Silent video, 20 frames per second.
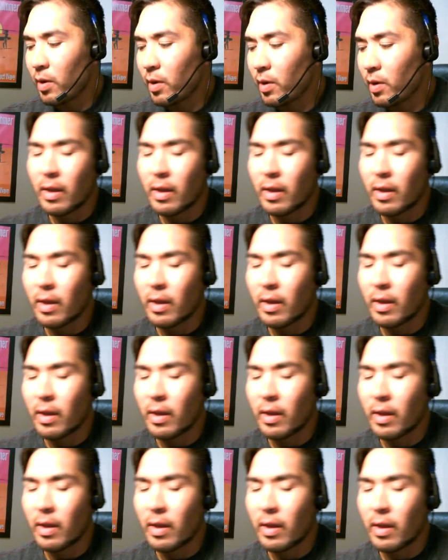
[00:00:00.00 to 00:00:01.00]
I want to make
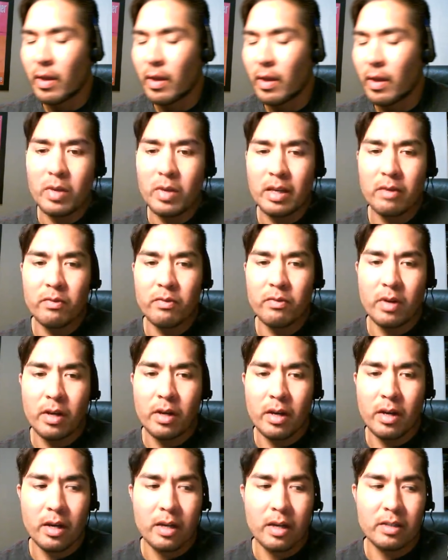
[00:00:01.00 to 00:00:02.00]
sure that we give uh,
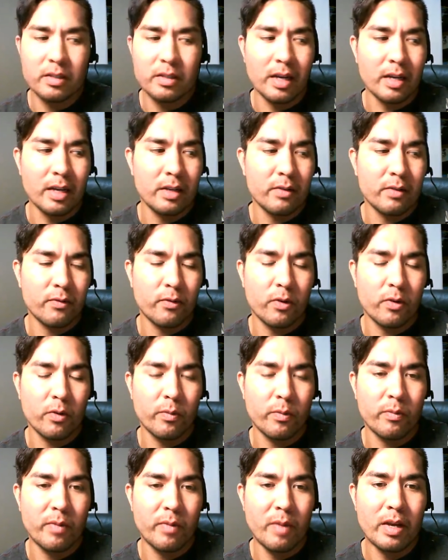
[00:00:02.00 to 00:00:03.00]
a second for
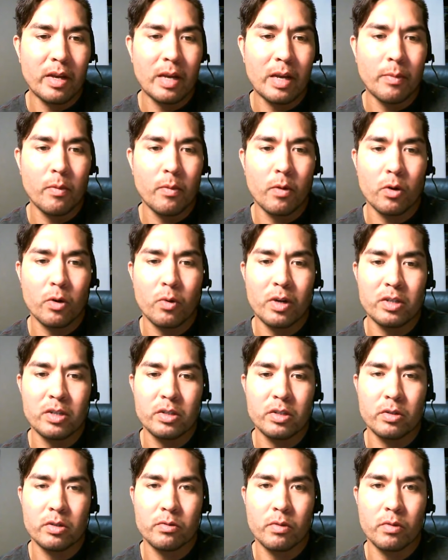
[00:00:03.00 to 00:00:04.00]
maybe a couple more questions to
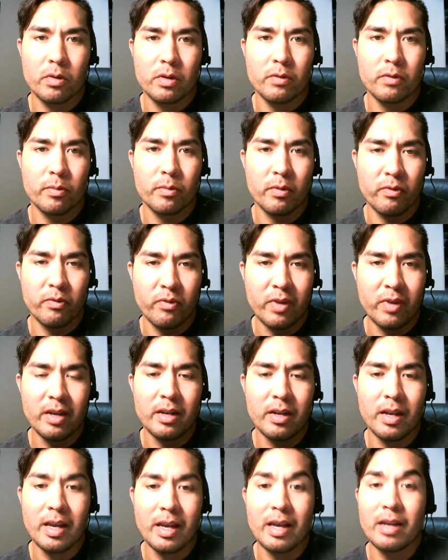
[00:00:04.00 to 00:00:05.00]
roll in from the feed.
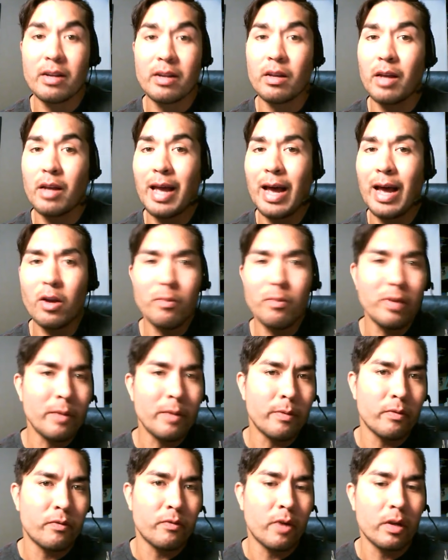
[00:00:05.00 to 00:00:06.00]
And how can people
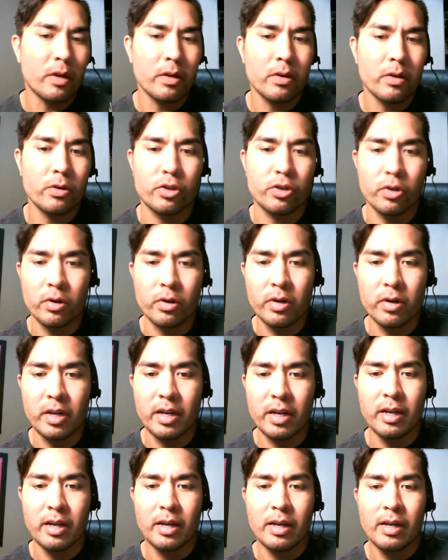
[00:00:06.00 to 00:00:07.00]
follow your journey,
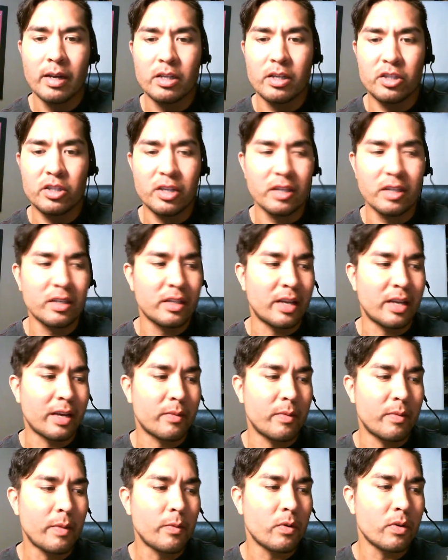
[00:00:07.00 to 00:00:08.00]
Jesse? Like
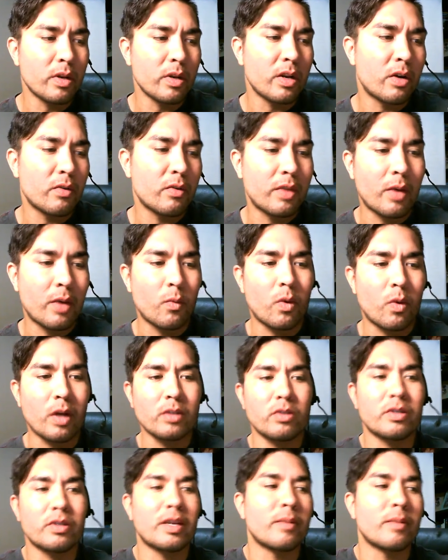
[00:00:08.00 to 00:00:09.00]
people, you know, that want to
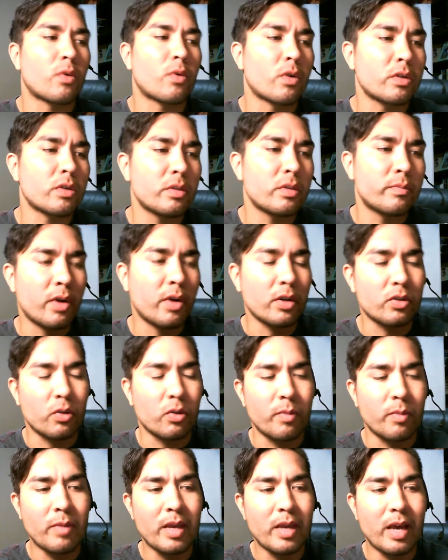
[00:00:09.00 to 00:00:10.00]
get more into books or maybe
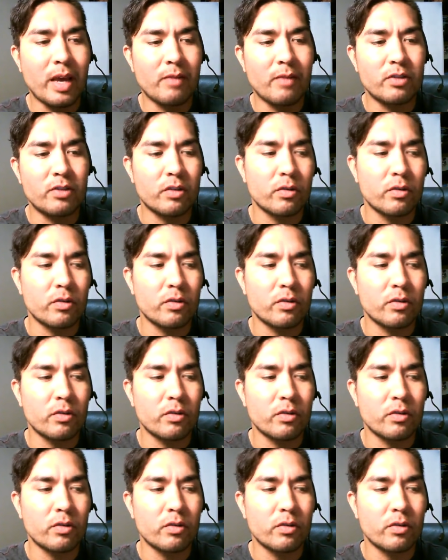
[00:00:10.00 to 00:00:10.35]
have general